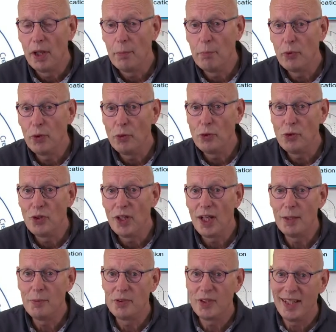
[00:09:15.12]

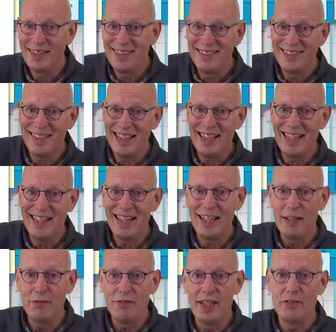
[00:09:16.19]
prototypes and see
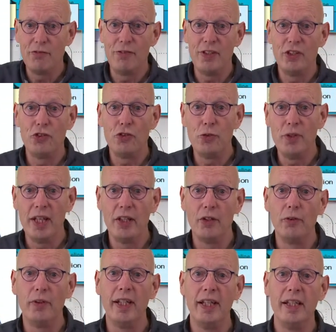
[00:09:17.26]
if that fits together
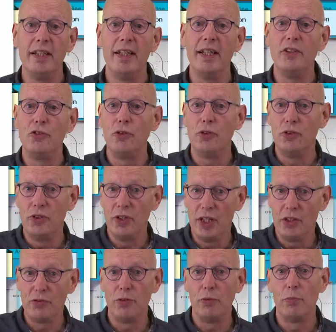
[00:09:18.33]
in a
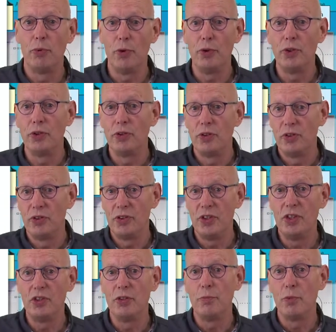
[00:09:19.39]
successful product,
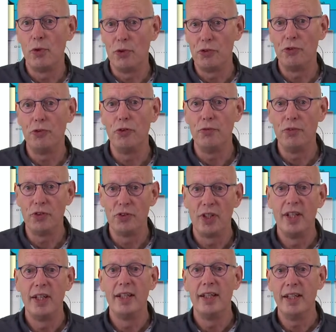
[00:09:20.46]
system or service
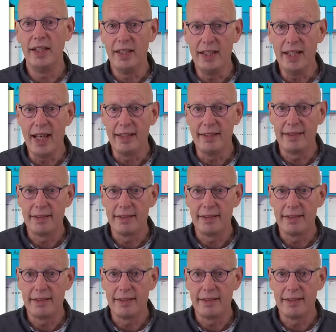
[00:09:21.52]
in the end.